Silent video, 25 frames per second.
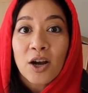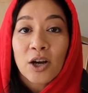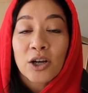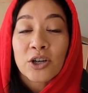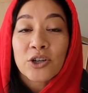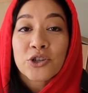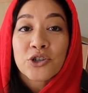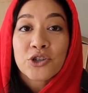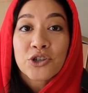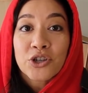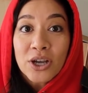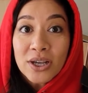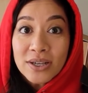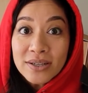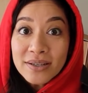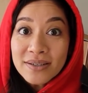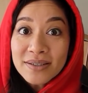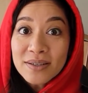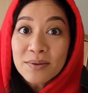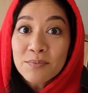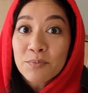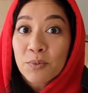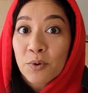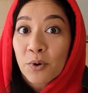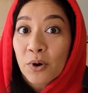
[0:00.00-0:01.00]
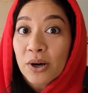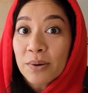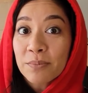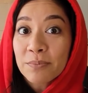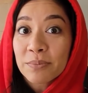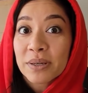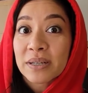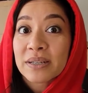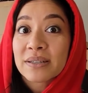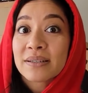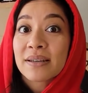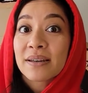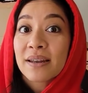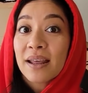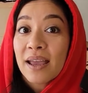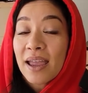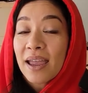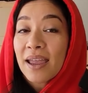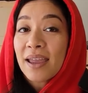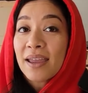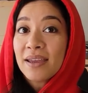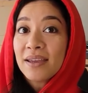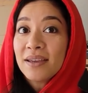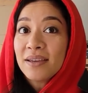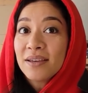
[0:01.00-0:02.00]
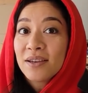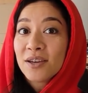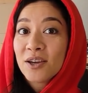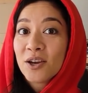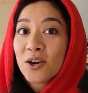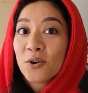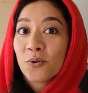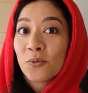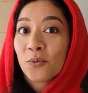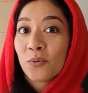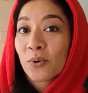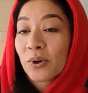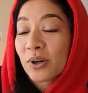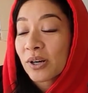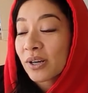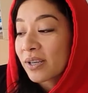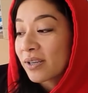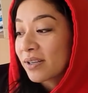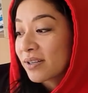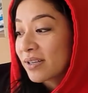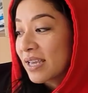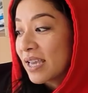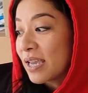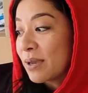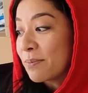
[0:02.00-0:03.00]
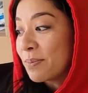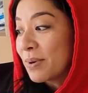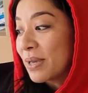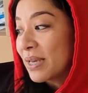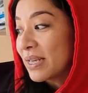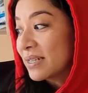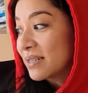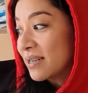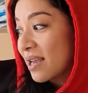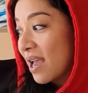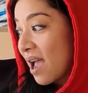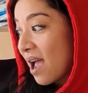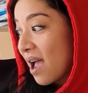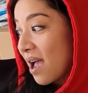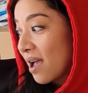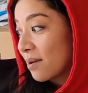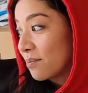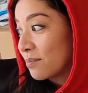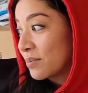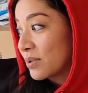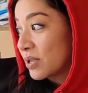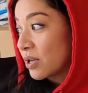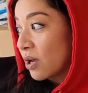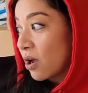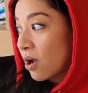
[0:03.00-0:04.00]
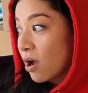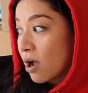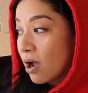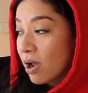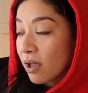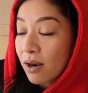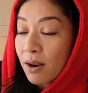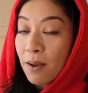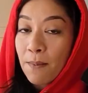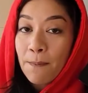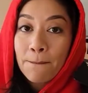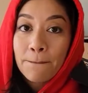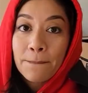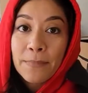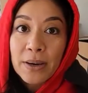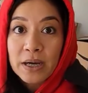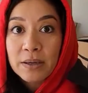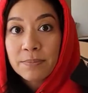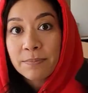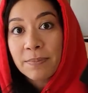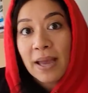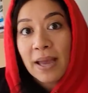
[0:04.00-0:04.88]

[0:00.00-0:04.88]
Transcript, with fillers: are just as important, but today we're keeping tabs on book